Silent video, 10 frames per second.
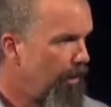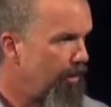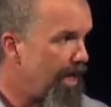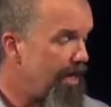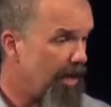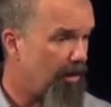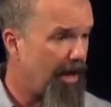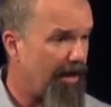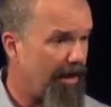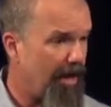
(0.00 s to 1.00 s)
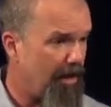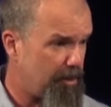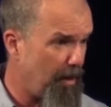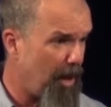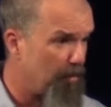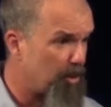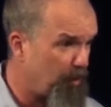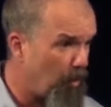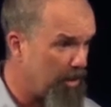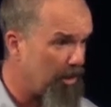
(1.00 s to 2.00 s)
You know, Danielle and I uh, spent almost
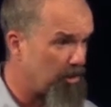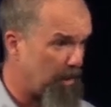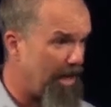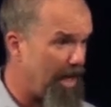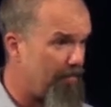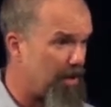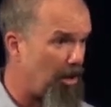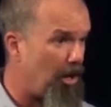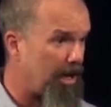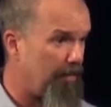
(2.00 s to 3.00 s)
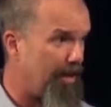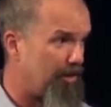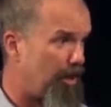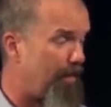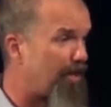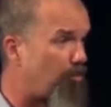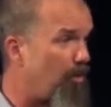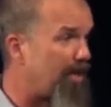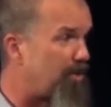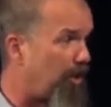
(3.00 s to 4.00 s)
four years without having an argument until about three
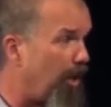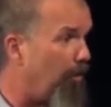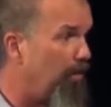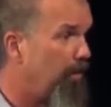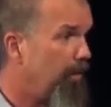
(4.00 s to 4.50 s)
weeks ago.